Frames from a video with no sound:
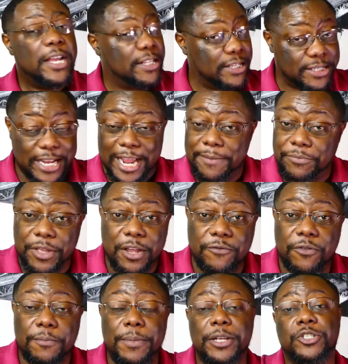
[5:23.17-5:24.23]
The same thing
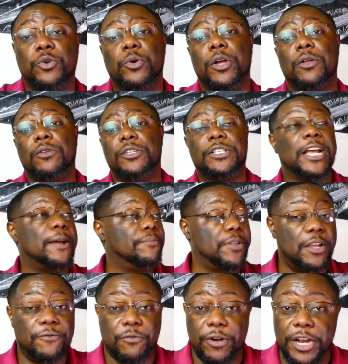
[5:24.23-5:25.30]
for mental health, same
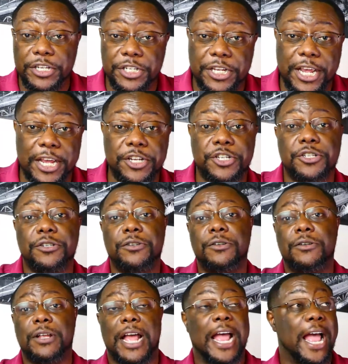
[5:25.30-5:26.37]
thing for education.
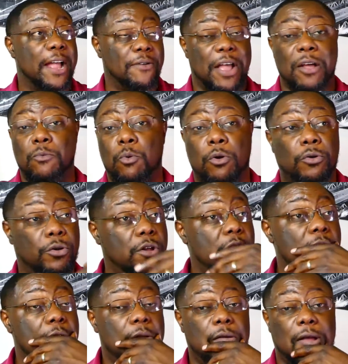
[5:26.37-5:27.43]
I work
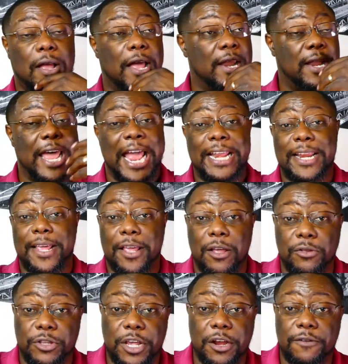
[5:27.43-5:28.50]
a lot in the
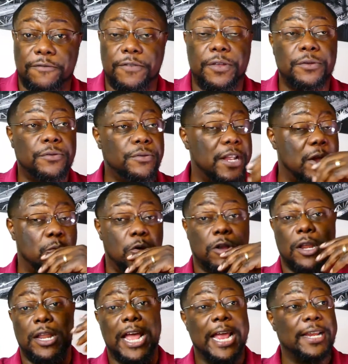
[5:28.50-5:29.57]
healthcare field. I work
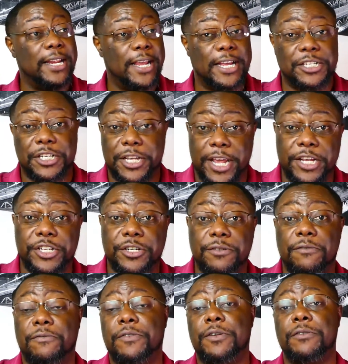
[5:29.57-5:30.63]
a lot in the
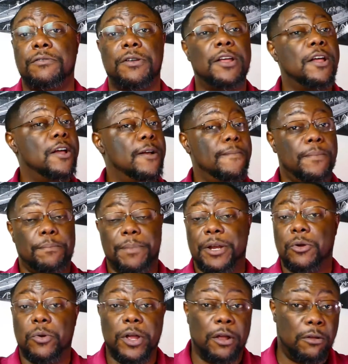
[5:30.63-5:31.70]
educational field,
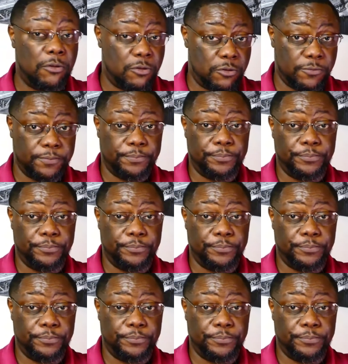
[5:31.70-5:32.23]
mental health.